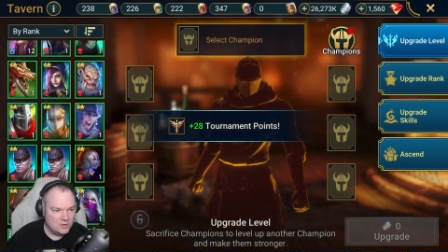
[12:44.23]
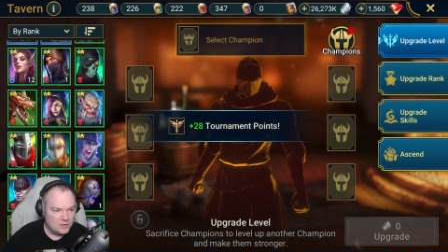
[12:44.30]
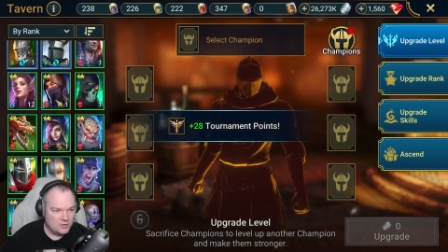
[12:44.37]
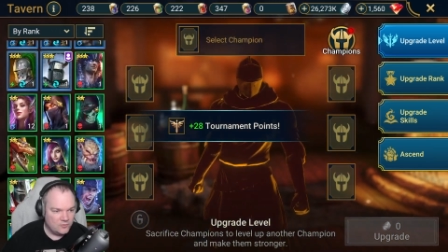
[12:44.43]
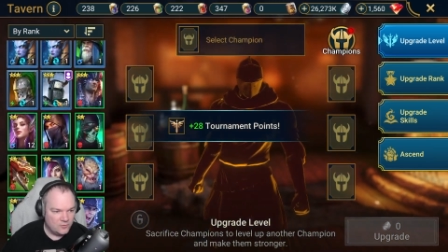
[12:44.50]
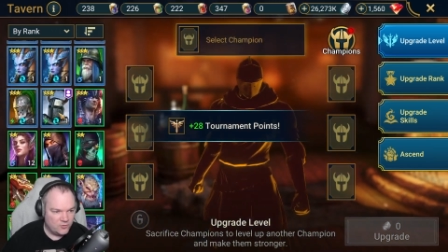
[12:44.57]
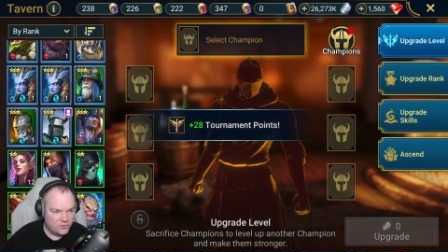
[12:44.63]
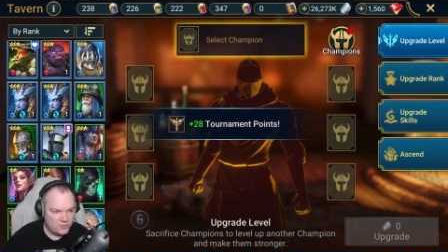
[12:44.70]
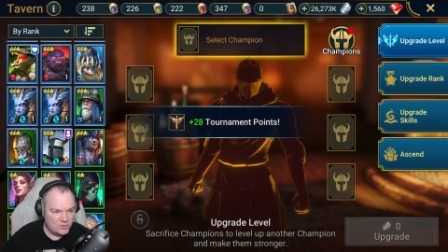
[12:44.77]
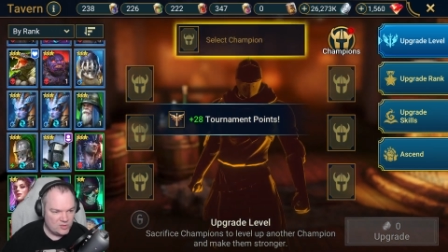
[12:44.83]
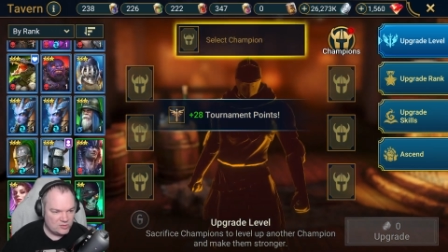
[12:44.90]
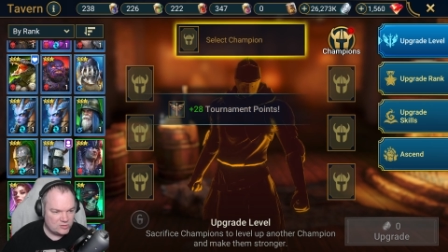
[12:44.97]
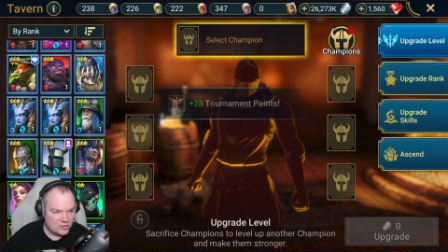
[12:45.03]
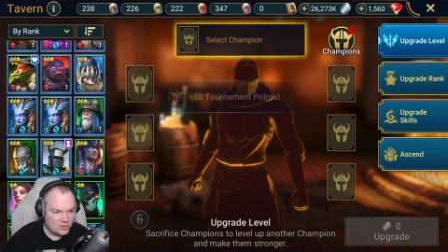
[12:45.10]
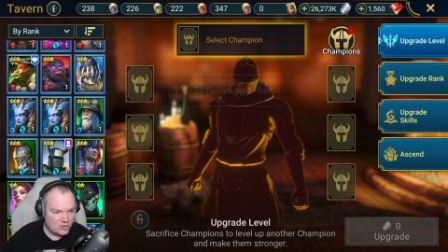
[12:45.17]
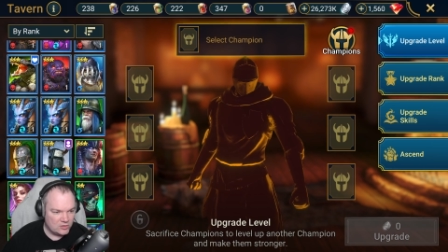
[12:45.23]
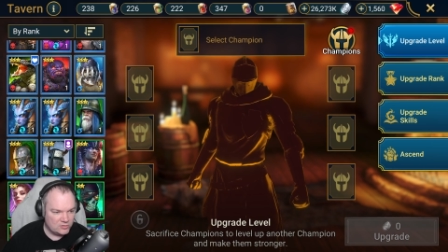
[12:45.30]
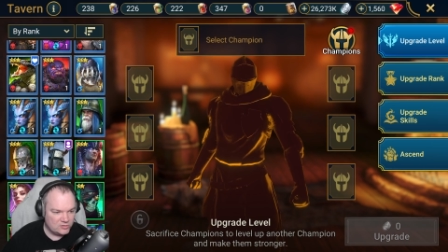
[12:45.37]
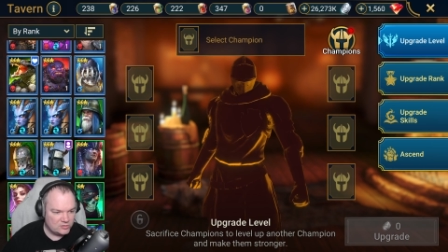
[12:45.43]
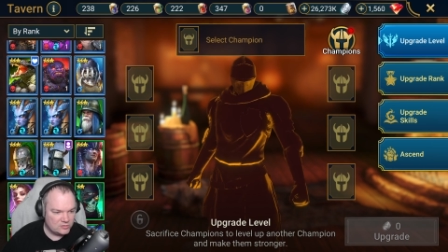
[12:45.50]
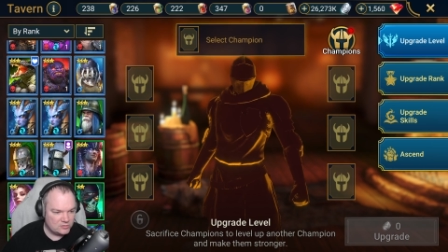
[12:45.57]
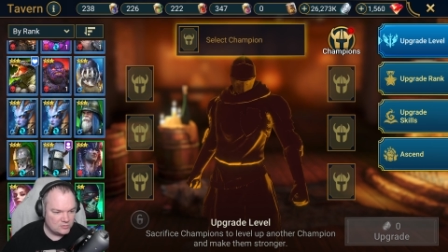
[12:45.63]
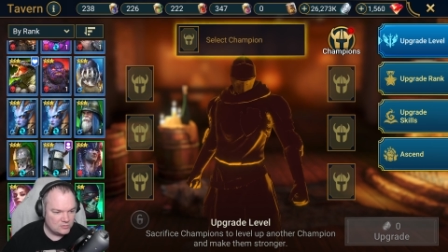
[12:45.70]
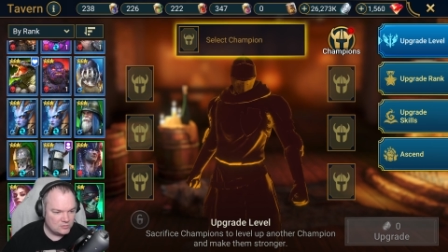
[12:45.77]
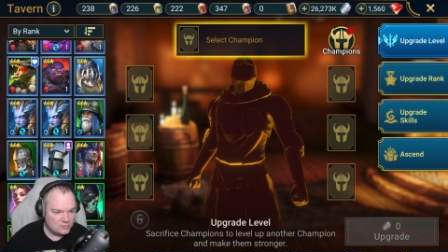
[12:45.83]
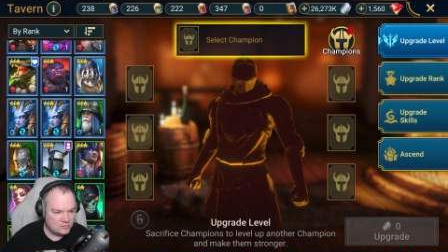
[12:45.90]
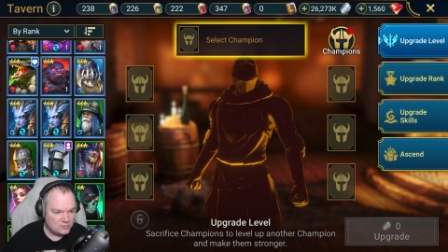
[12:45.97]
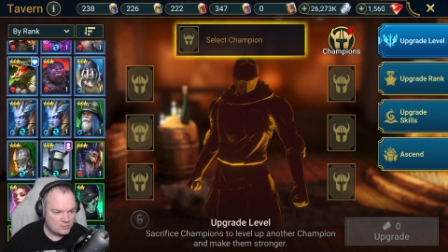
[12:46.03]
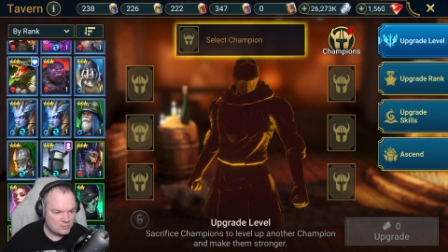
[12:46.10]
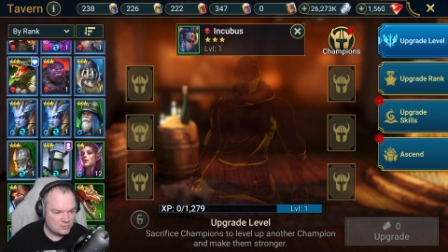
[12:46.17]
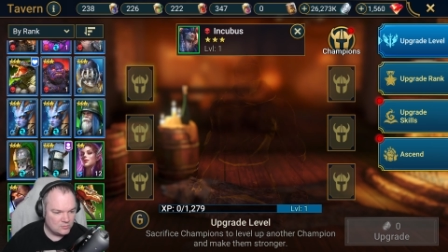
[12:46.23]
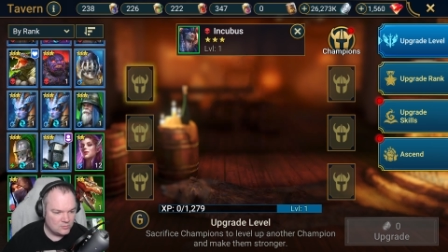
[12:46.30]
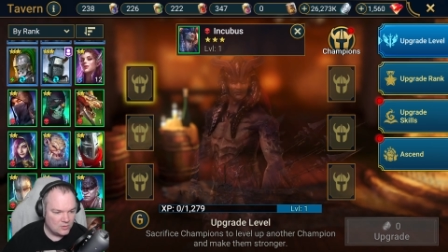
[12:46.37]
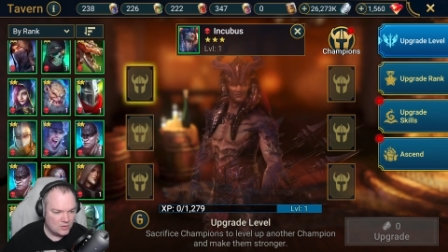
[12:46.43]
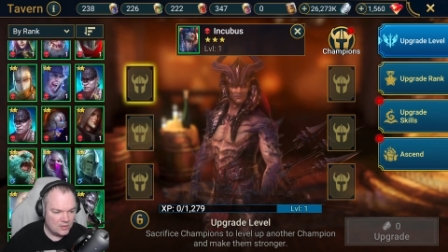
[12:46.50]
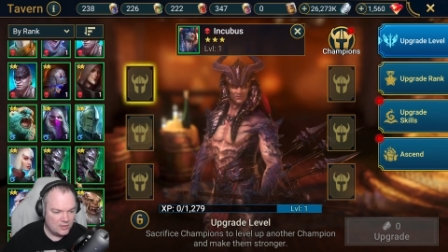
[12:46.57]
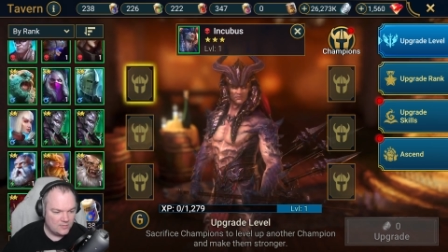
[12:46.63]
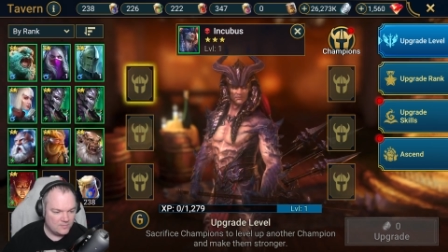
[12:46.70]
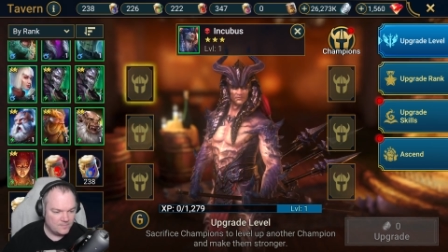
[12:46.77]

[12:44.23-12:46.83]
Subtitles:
the 3 stars, right?